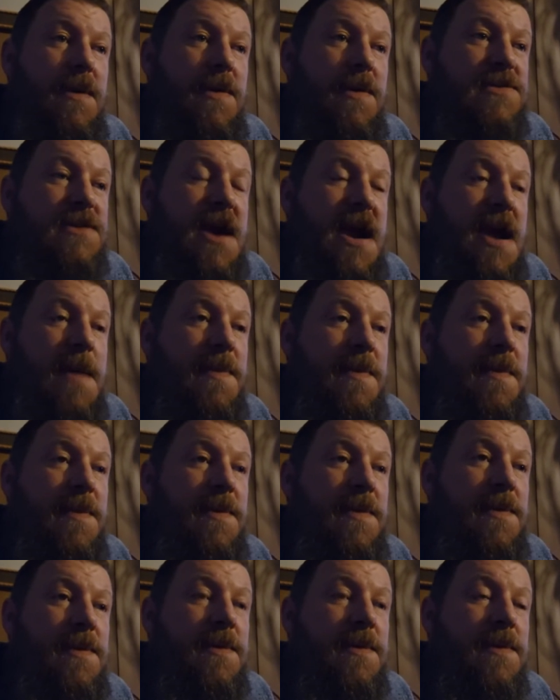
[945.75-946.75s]

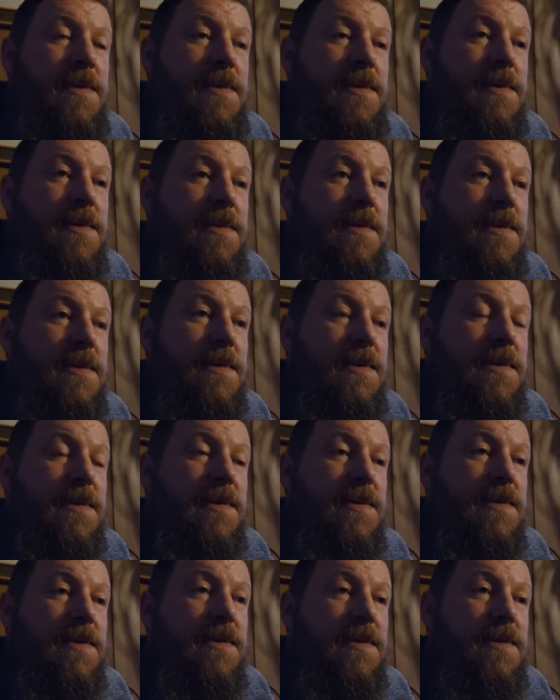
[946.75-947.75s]
trapping
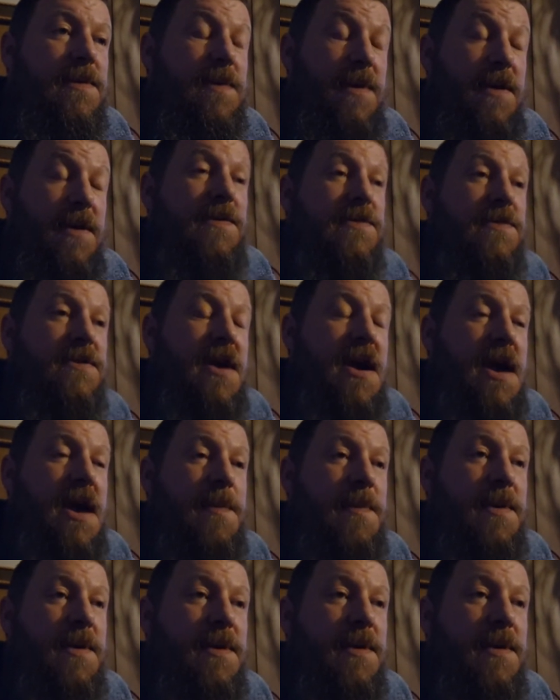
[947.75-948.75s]
when I was
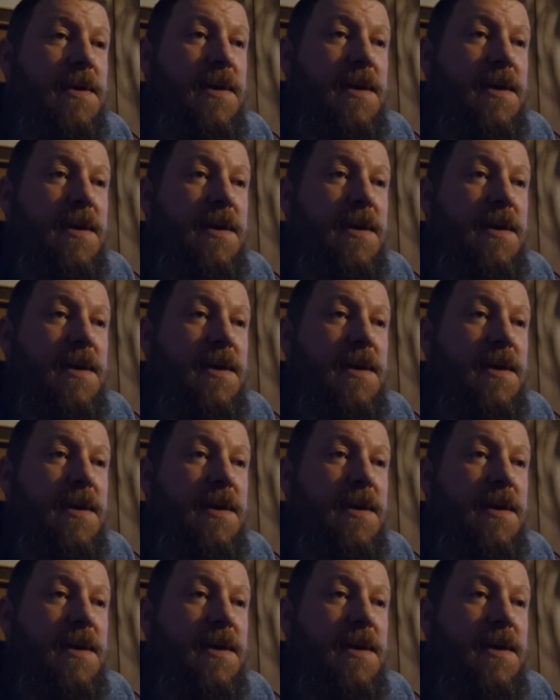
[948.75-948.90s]
trapping,